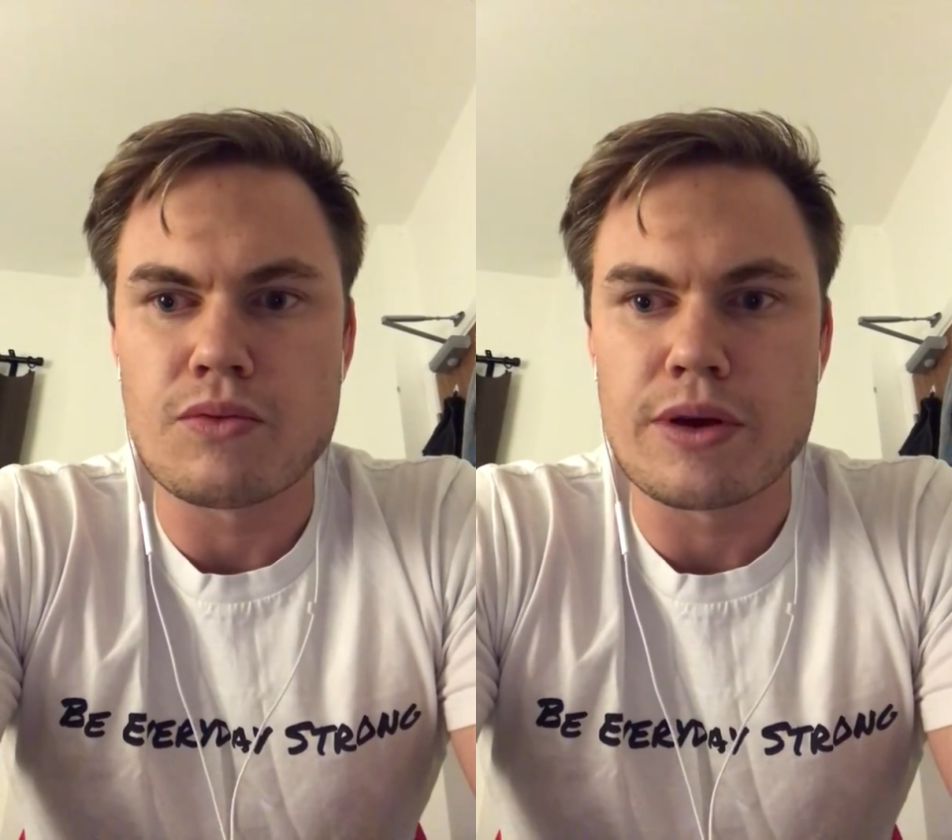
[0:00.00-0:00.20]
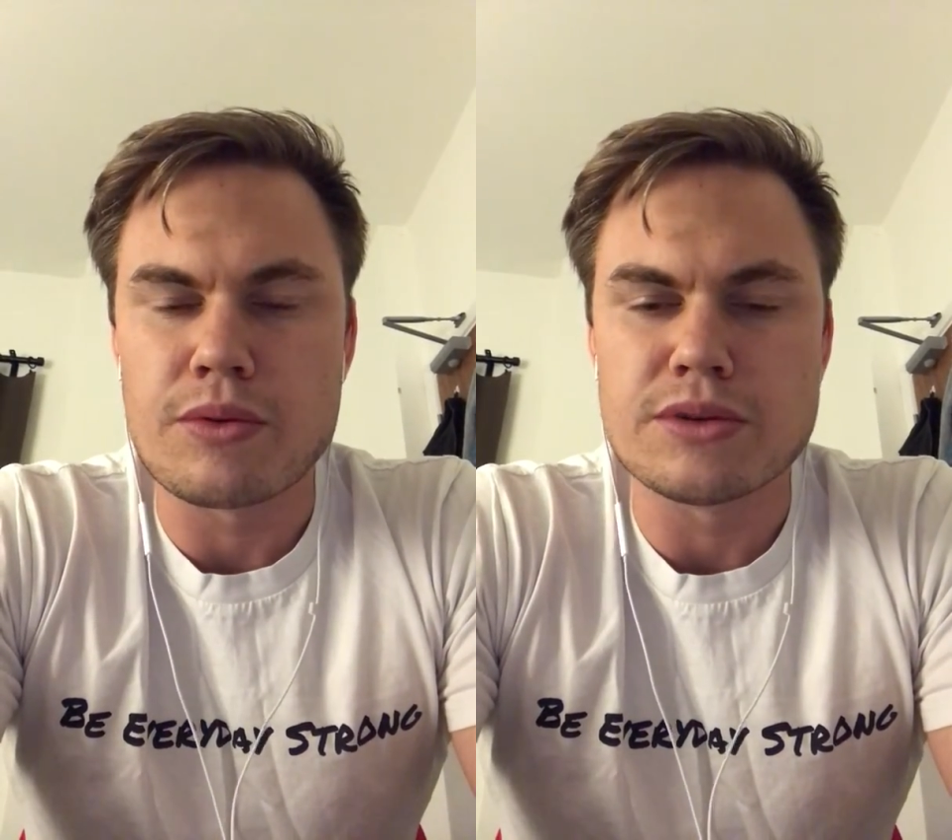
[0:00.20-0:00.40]

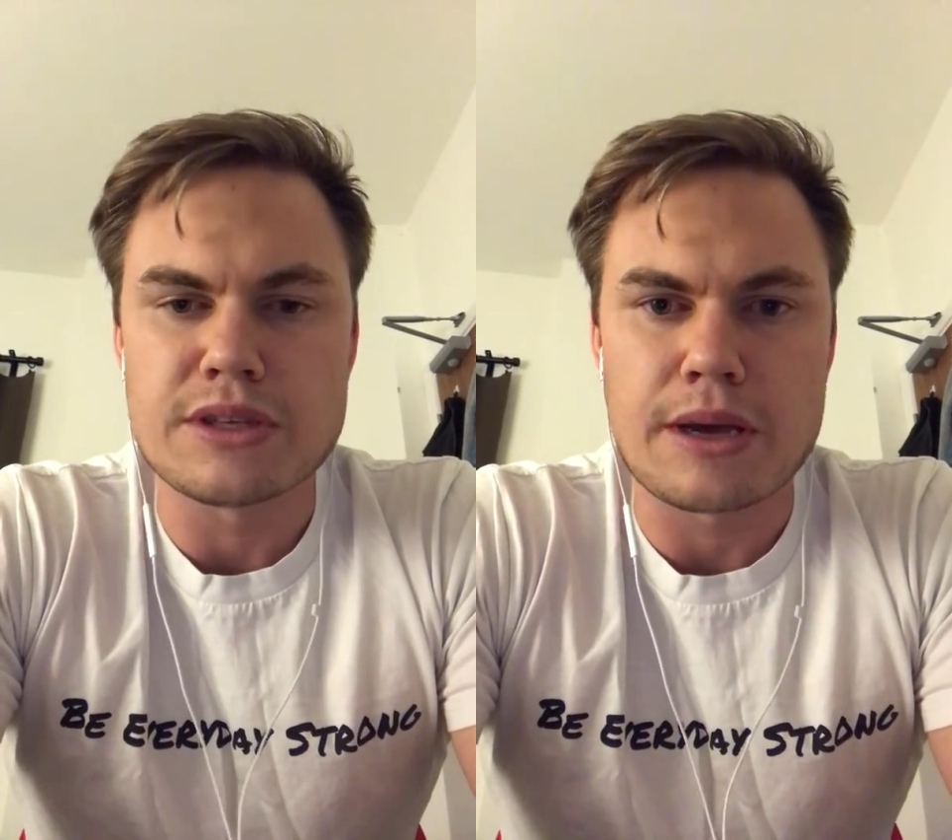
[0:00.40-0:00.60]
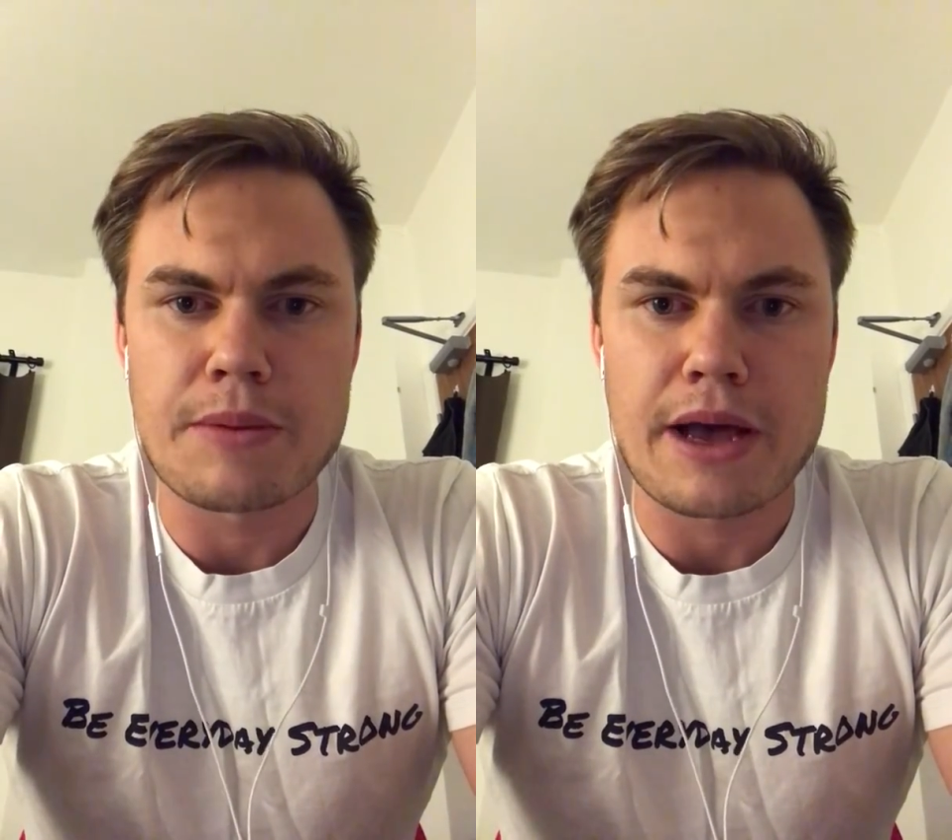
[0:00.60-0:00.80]
we would
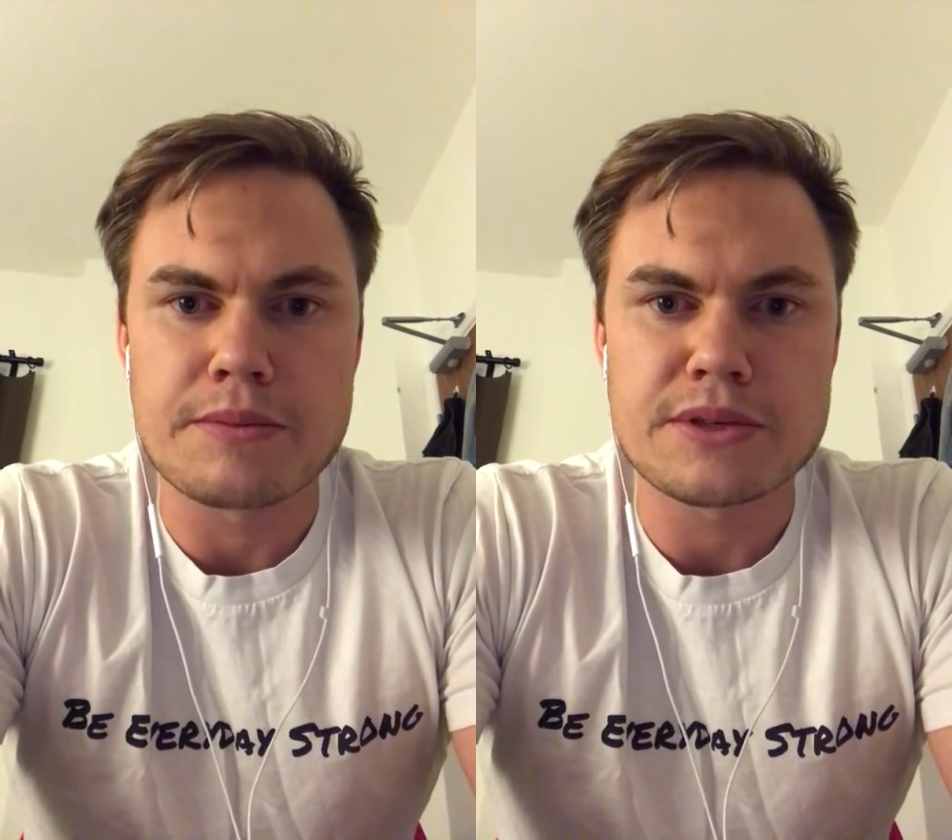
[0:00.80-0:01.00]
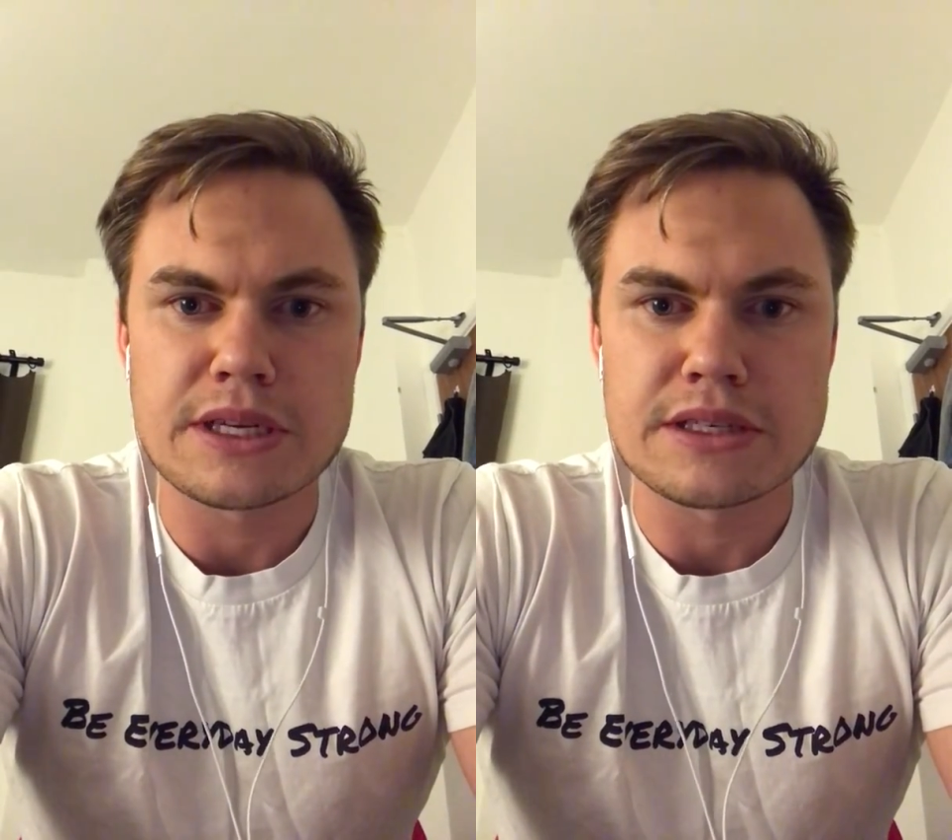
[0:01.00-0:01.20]
say
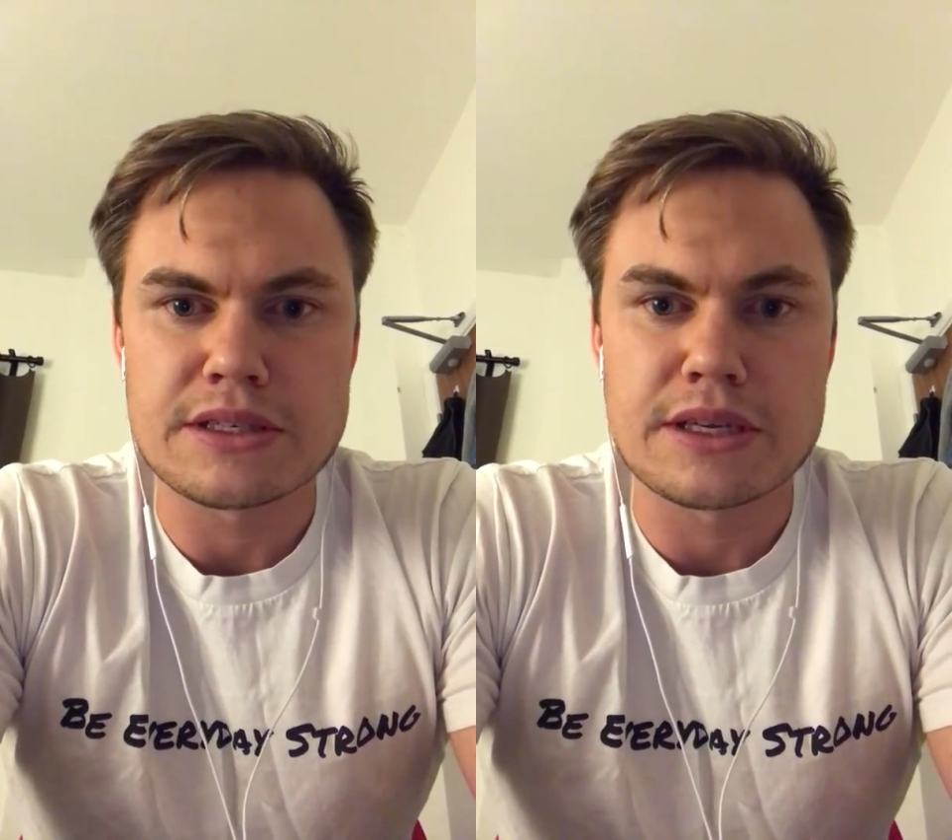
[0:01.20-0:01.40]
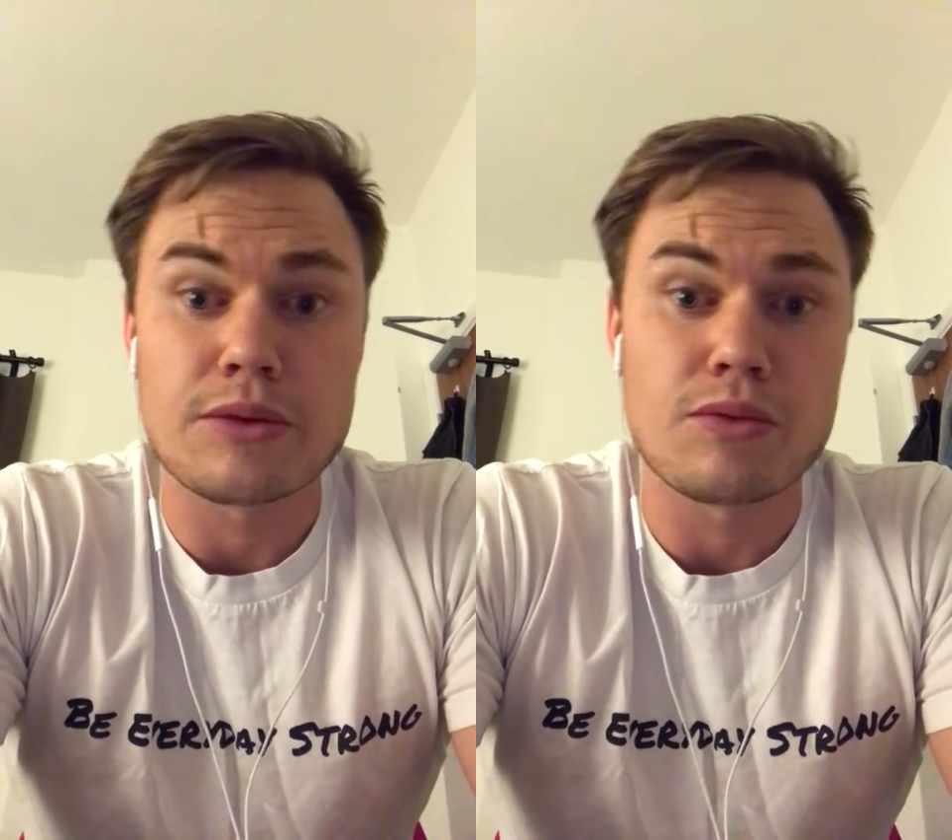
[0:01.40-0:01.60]
perhaps understanding